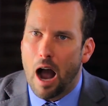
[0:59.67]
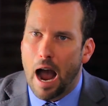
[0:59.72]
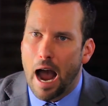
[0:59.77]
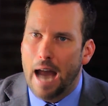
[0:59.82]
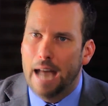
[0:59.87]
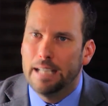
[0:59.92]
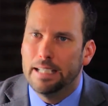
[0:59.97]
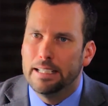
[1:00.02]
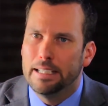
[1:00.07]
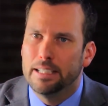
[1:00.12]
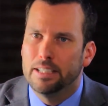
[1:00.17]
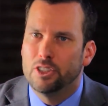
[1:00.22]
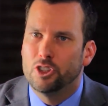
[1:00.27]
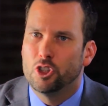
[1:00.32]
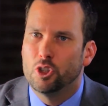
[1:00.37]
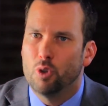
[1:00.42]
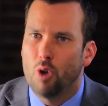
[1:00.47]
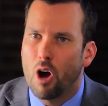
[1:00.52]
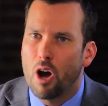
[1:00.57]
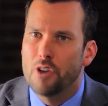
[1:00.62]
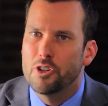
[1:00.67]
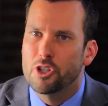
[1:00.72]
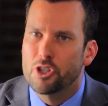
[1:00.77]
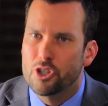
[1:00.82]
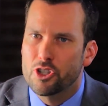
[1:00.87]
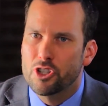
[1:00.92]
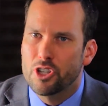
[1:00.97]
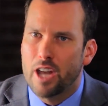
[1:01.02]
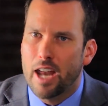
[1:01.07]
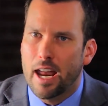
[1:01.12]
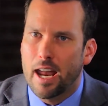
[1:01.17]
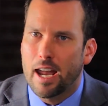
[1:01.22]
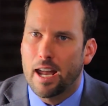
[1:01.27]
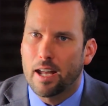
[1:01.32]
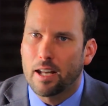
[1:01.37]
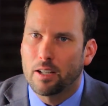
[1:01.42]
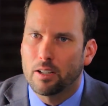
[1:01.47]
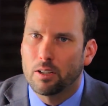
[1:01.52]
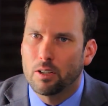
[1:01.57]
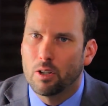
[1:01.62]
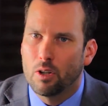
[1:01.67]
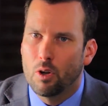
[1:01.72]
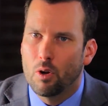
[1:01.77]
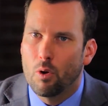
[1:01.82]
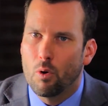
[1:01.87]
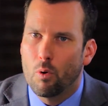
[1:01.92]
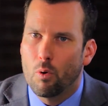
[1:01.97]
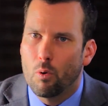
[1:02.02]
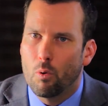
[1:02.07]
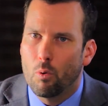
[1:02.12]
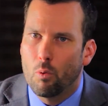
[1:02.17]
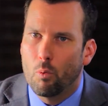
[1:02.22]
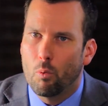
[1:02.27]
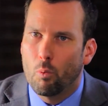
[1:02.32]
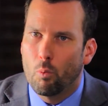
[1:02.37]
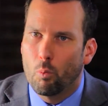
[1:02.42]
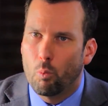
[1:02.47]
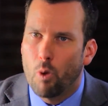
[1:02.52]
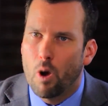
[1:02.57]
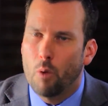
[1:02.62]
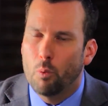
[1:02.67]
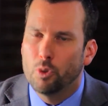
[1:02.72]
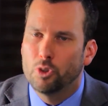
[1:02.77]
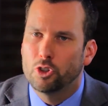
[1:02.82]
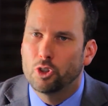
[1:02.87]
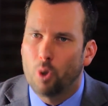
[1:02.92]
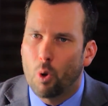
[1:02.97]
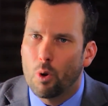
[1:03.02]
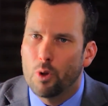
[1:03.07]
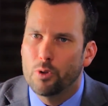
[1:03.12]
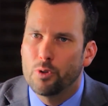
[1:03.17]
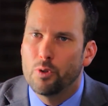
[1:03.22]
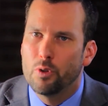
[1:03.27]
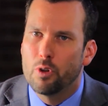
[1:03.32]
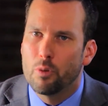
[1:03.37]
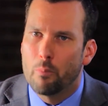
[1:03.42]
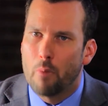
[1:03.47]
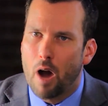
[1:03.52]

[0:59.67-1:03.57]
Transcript: I needed to understand what was going through the